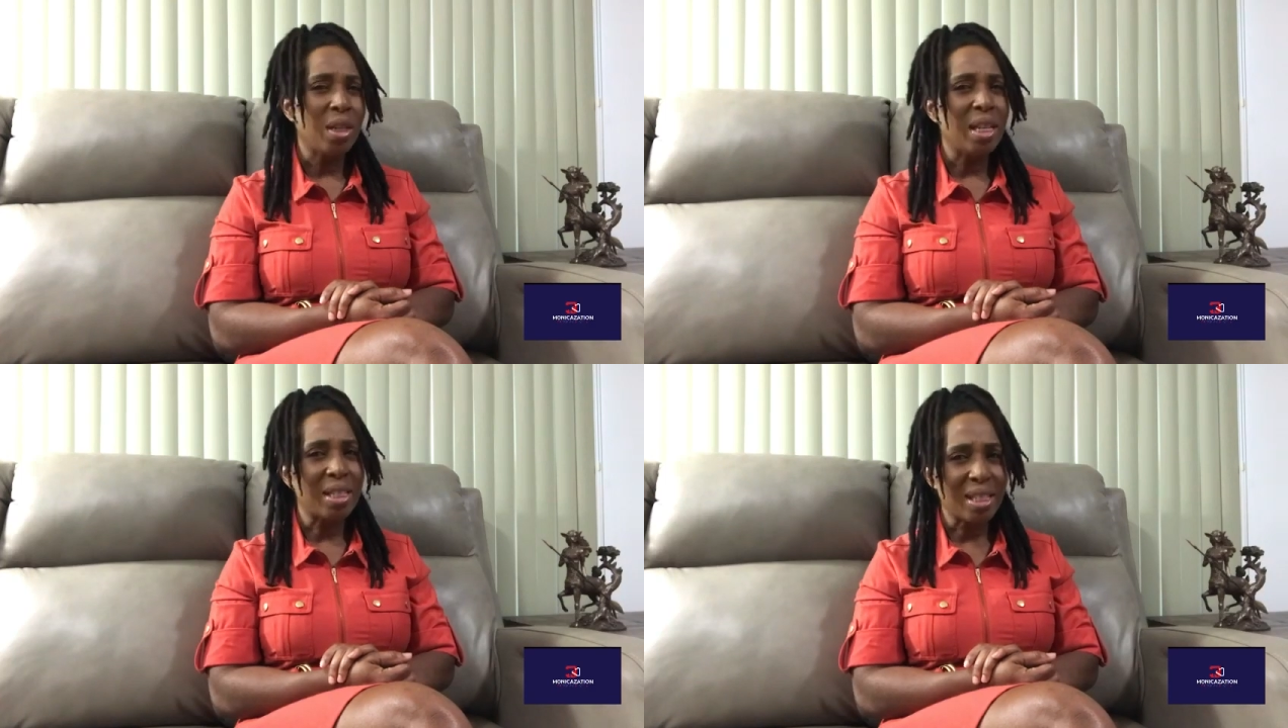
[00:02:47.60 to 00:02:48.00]

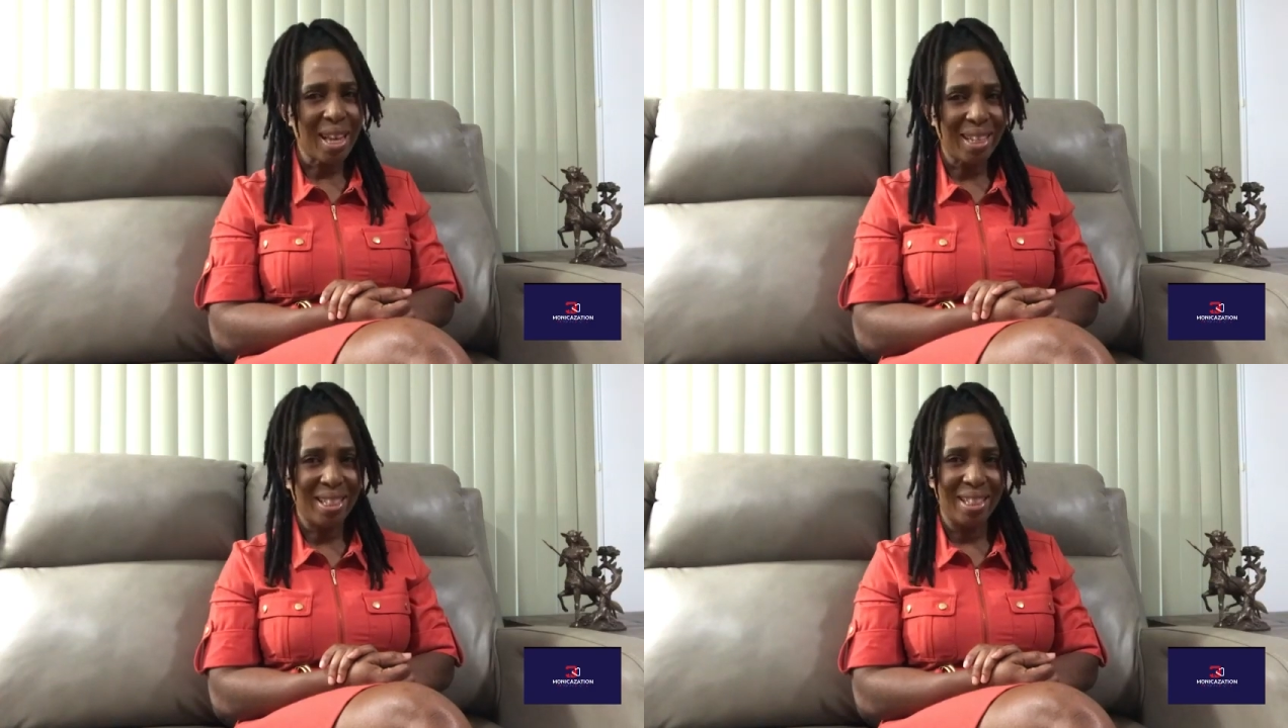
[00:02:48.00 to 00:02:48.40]
They
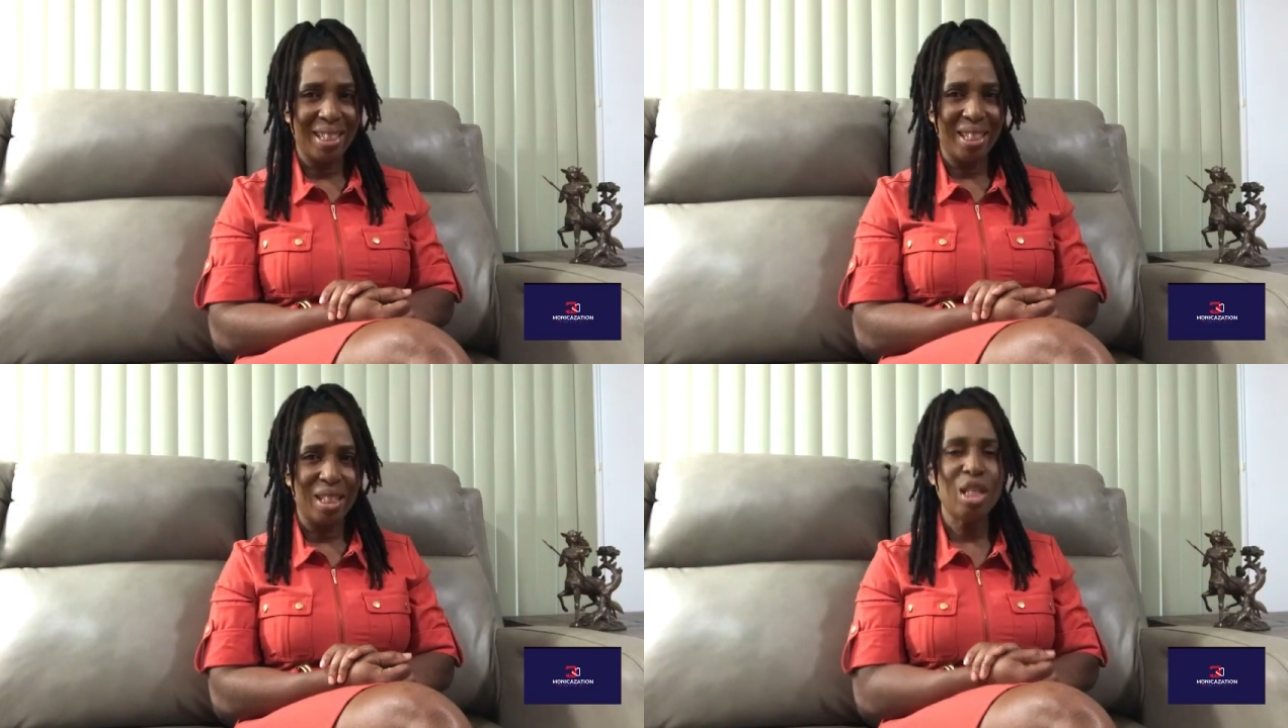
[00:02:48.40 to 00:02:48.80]
said,
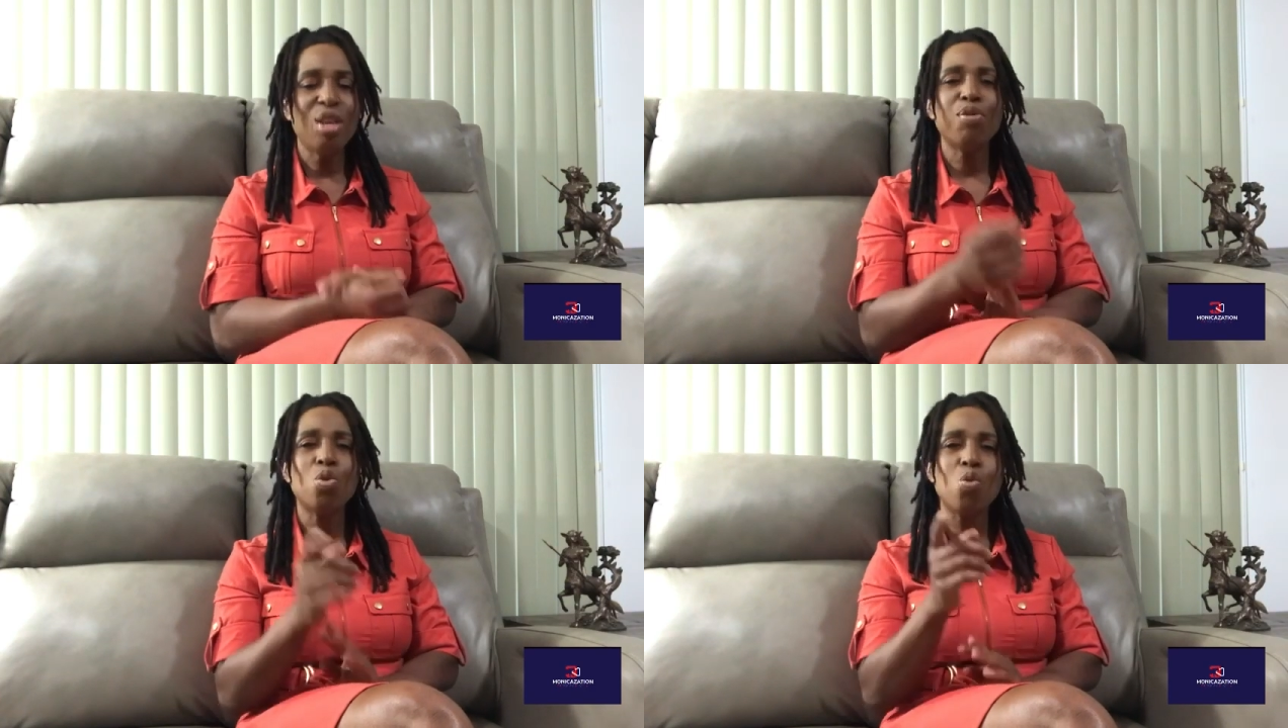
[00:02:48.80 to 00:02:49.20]

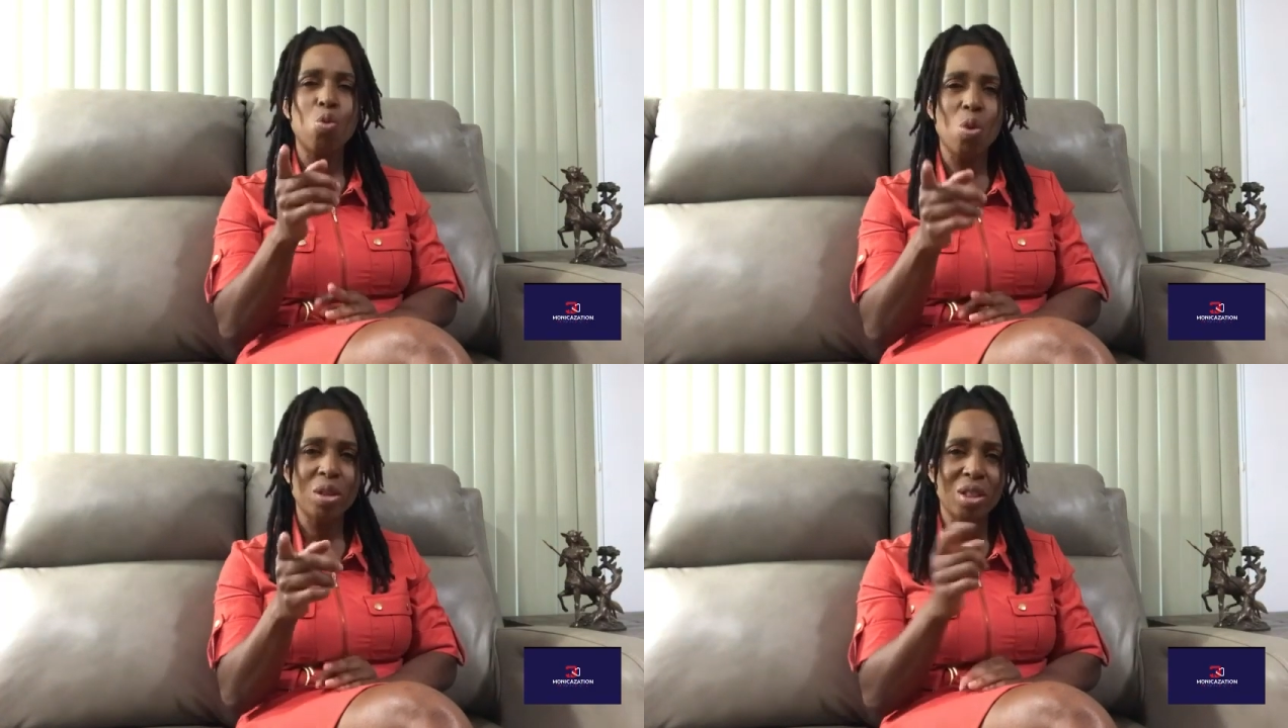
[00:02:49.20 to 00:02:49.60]
if you
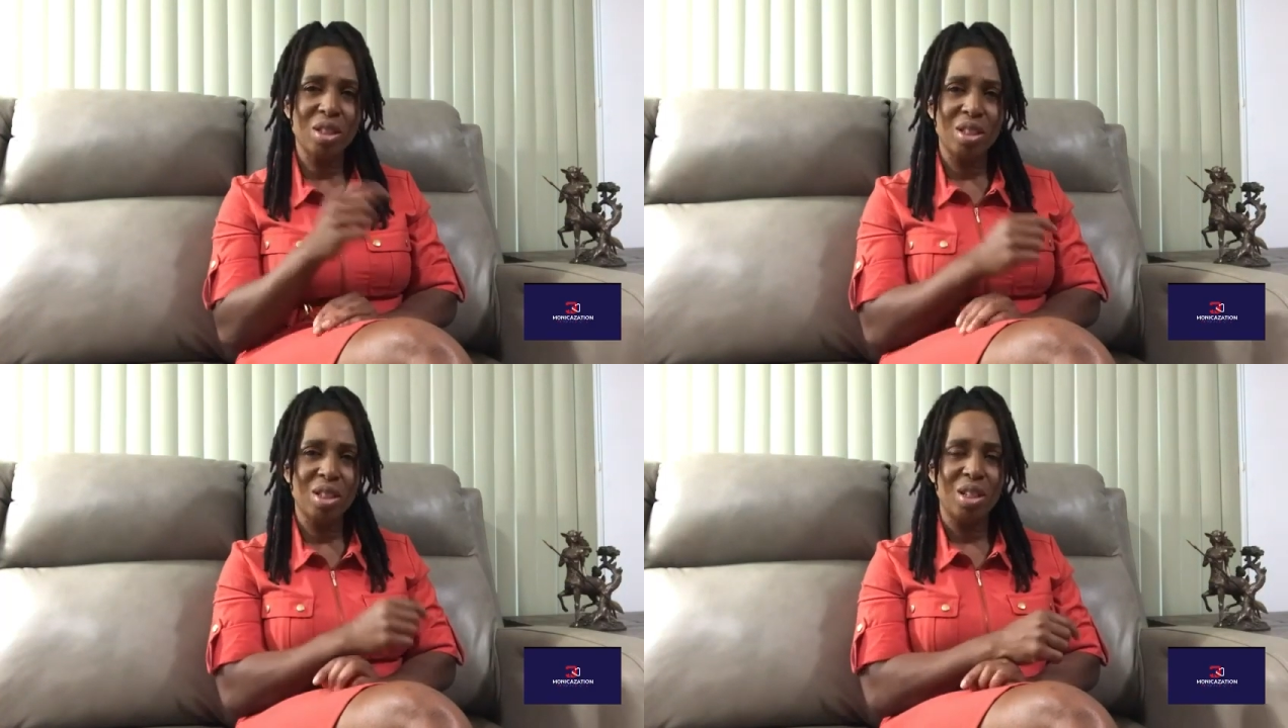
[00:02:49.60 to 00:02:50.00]
want